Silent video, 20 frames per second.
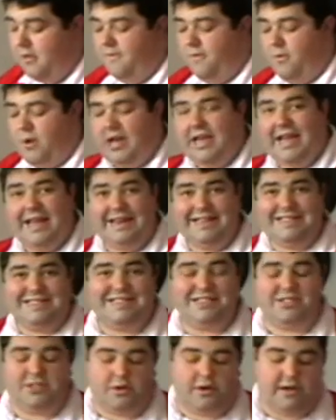of why
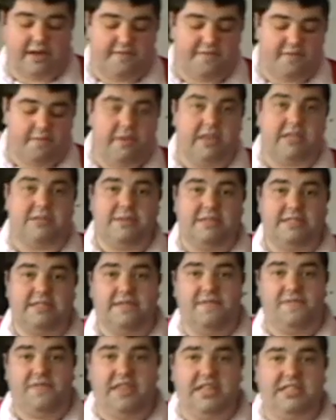LEDs don't have to be
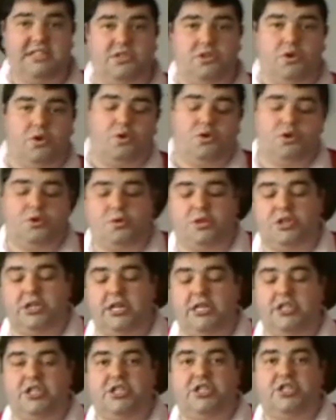expensive, this torch, which
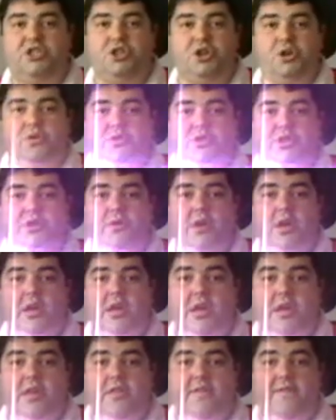I just showed you,
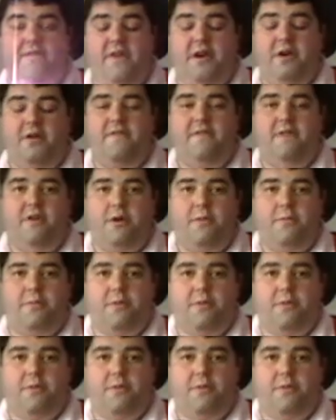the very, very